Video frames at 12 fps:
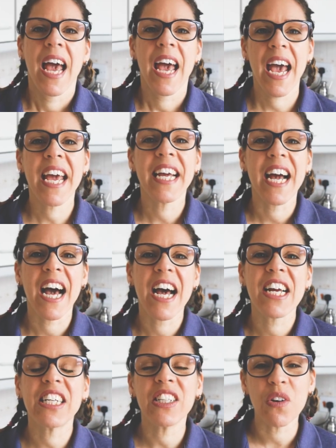Hey
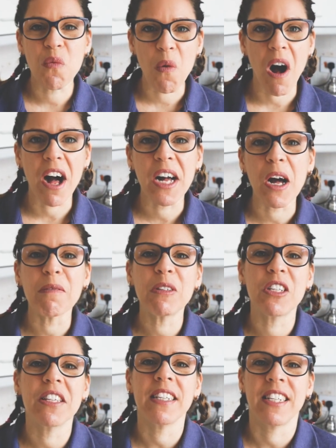guys, welcome
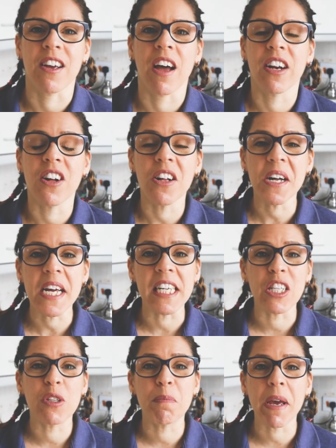to the channel.
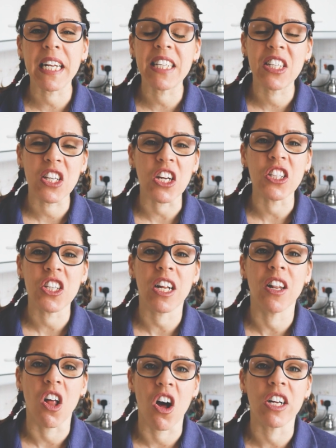It's been such a
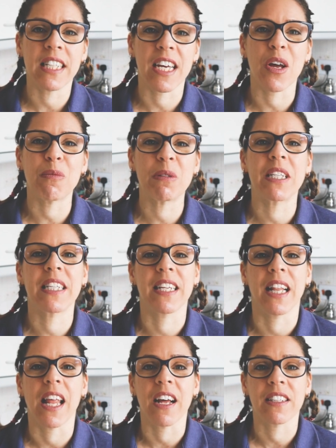long time since
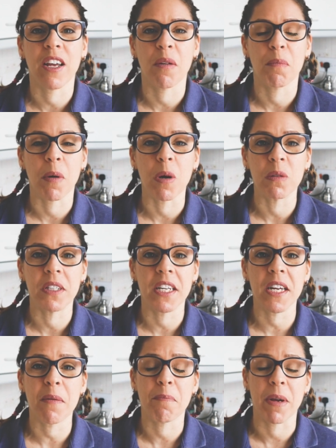the last I
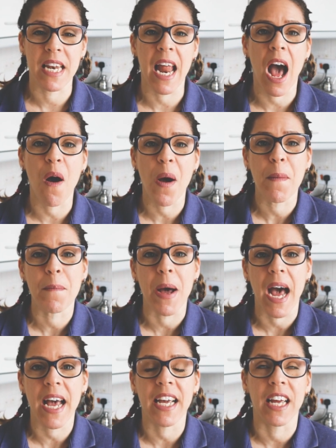posted, but now I'm
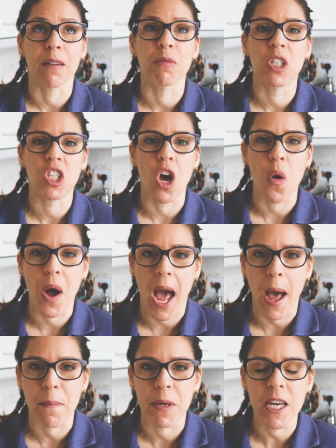back and I'm so
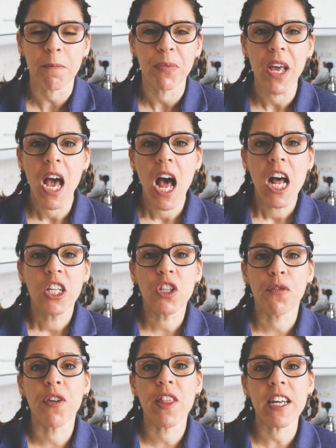happy.
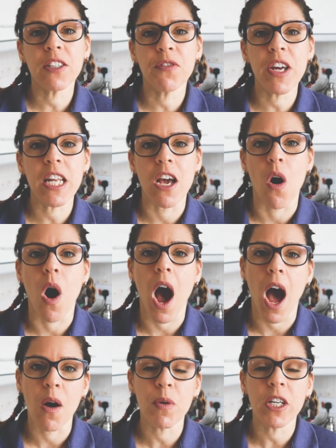So for this video,
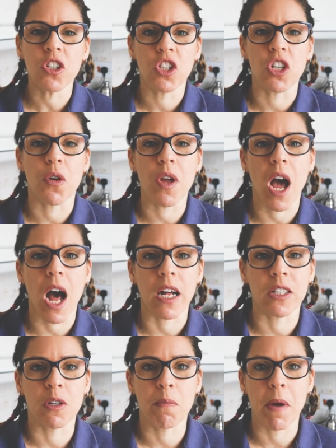I wanted to show you
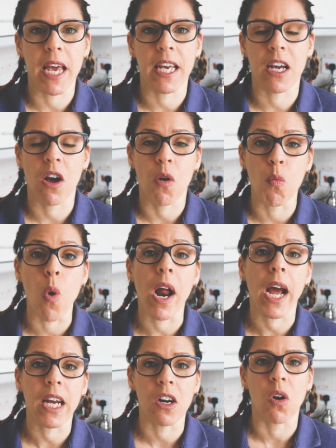how to make what
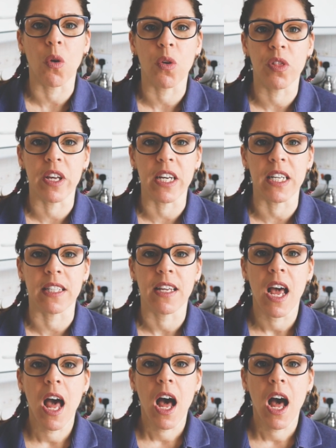I call this